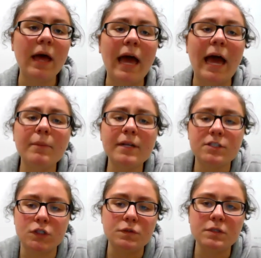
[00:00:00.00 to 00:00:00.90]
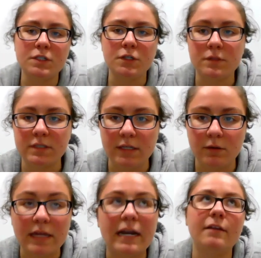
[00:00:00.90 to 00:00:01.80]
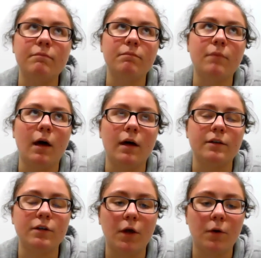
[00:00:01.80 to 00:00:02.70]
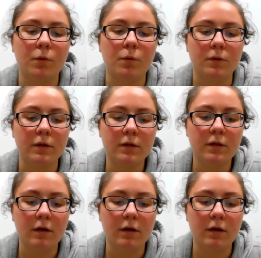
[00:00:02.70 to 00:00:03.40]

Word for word: how many students do you see and i uh, know